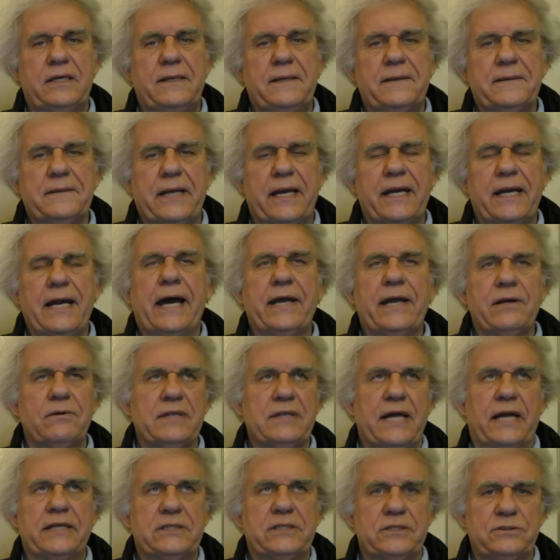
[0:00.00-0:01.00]
Okay, I don't
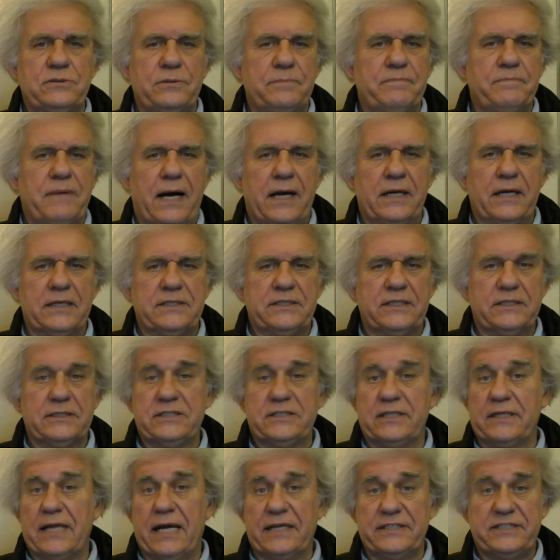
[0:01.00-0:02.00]
like to do politics,
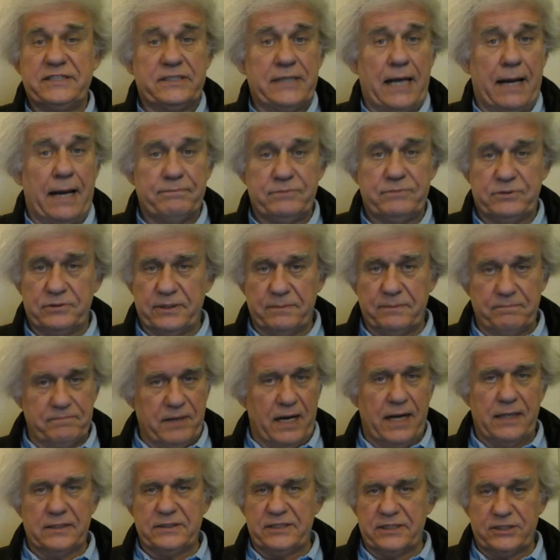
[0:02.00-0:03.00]
and I stopped doing
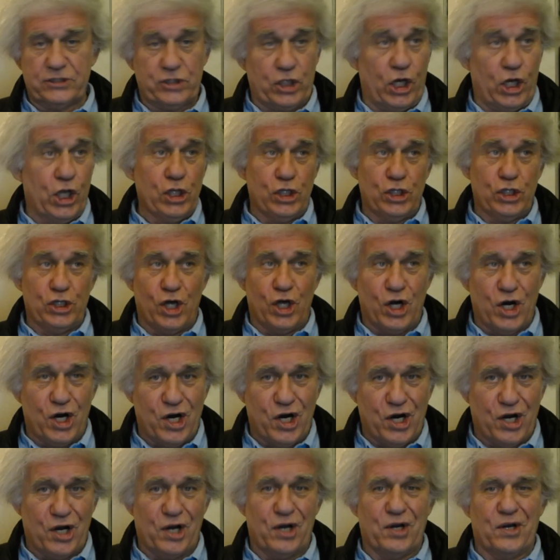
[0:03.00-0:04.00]
politics a
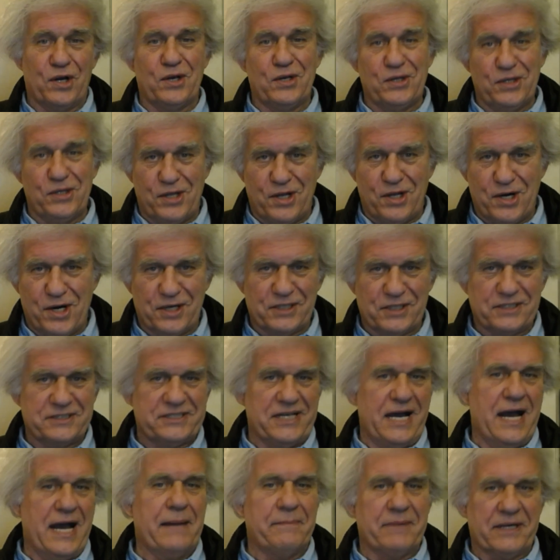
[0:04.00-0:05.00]
long, long
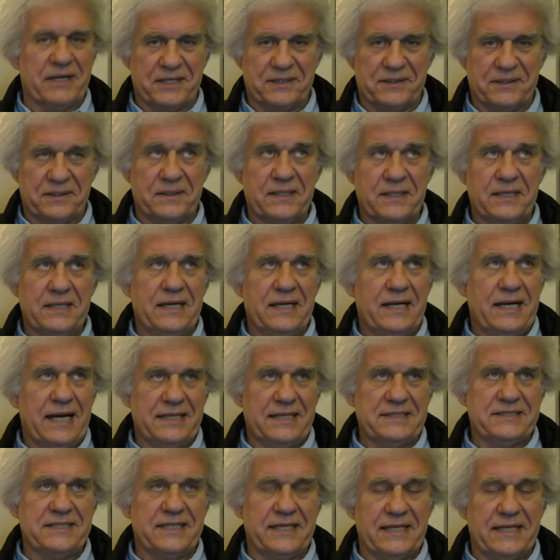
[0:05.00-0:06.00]
time ago.
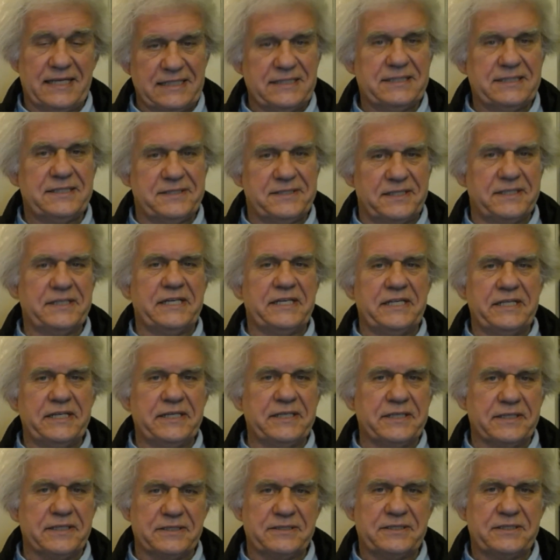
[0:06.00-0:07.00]
I'd say at least thirty
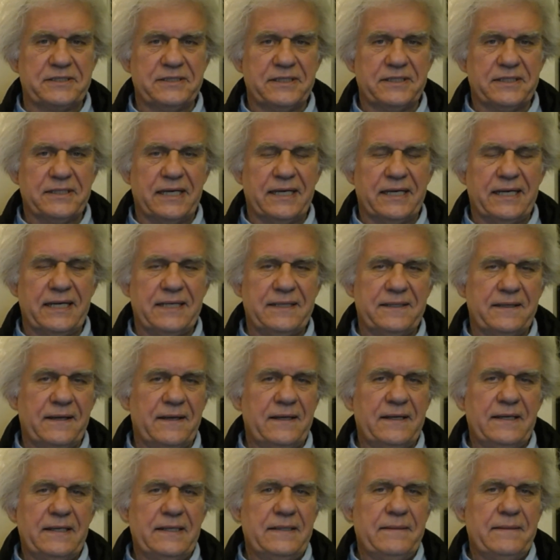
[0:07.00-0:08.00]
years. Okay,
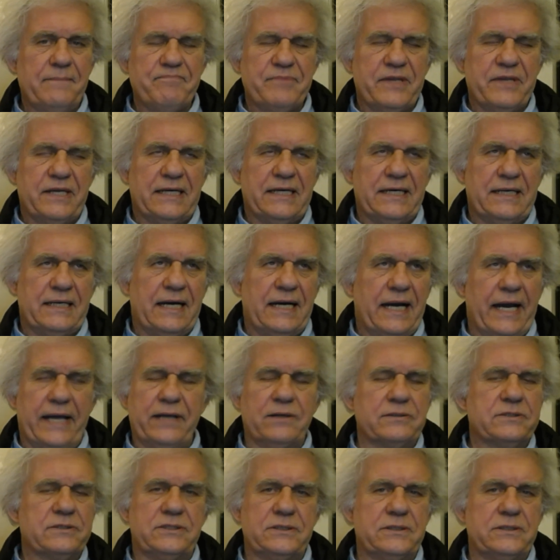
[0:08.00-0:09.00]
uh, I
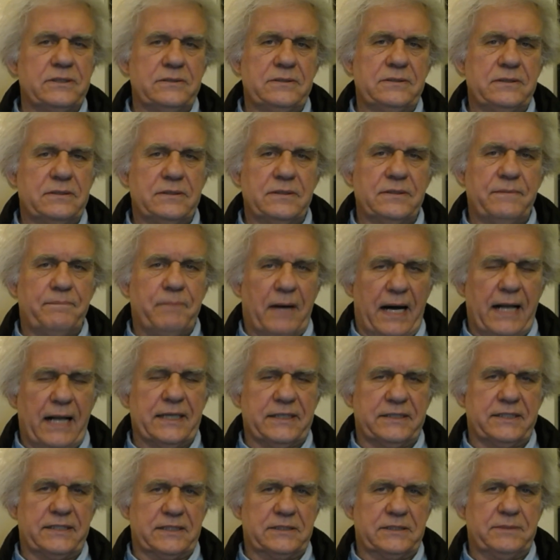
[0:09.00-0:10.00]
don't do
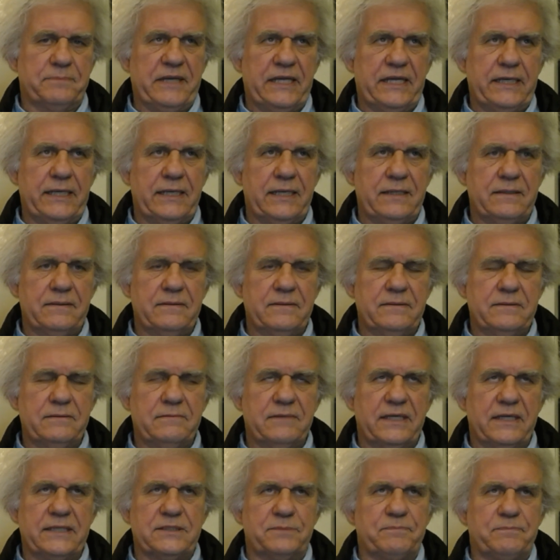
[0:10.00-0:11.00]
politics. Meaning,
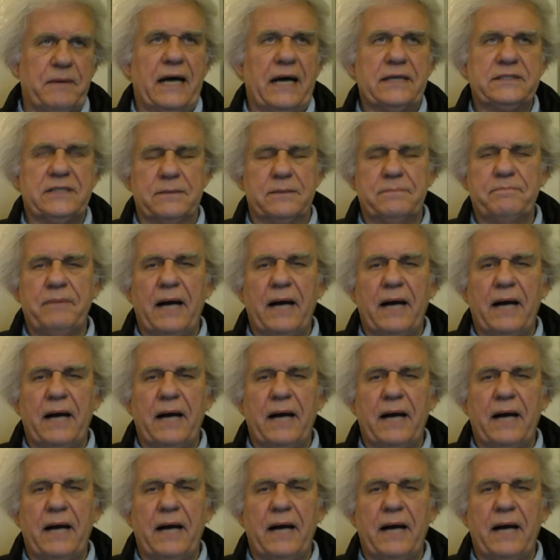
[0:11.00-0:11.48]
what is politics?